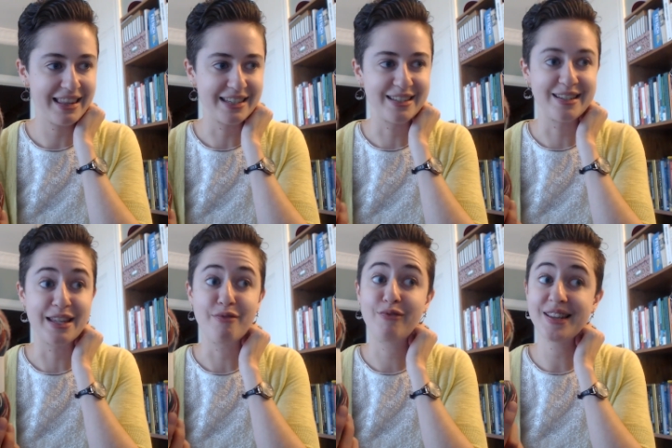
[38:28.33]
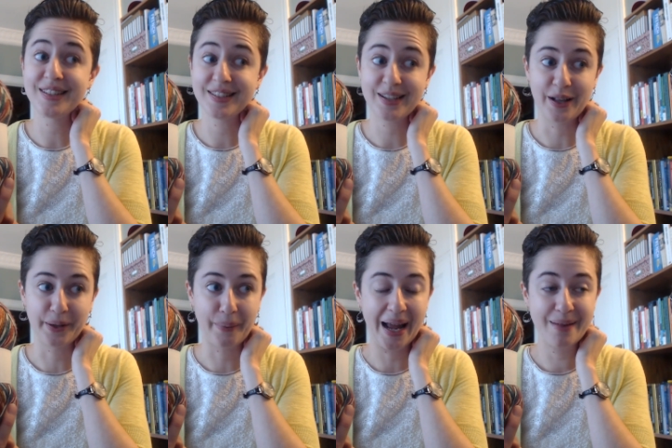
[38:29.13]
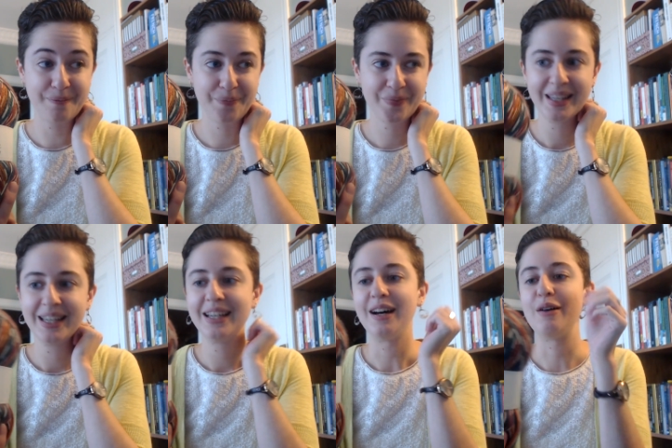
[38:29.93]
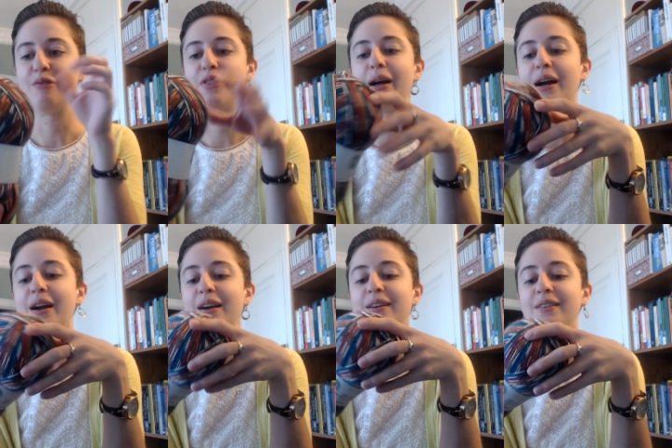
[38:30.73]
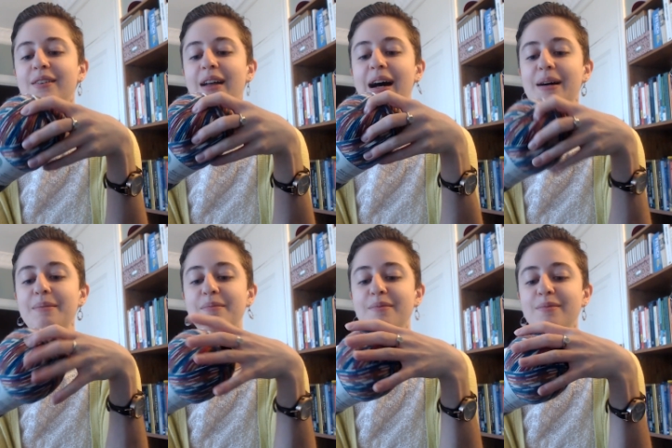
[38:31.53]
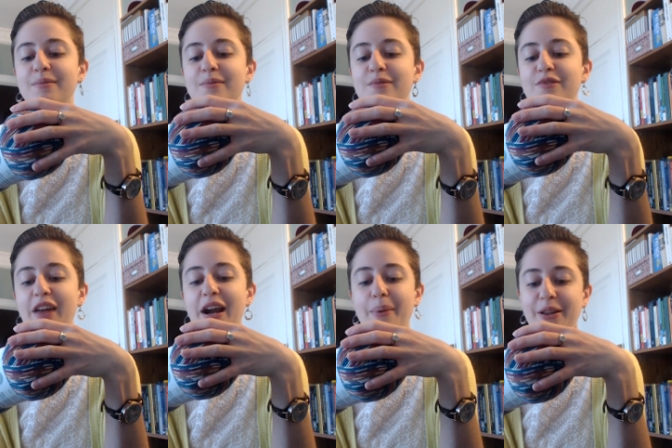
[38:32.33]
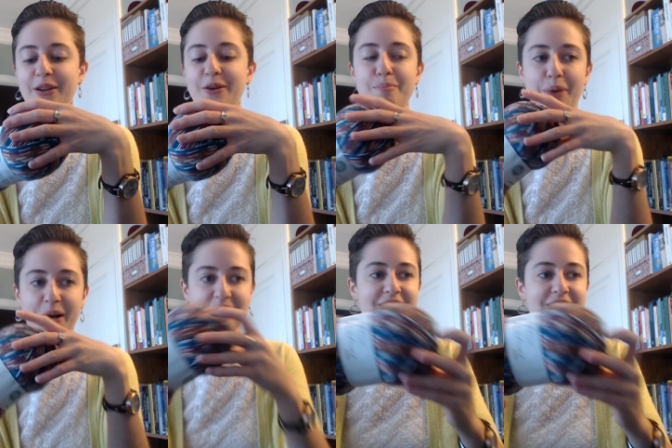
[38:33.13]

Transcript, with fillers: This is the pheasant colorway of their um, very well known birds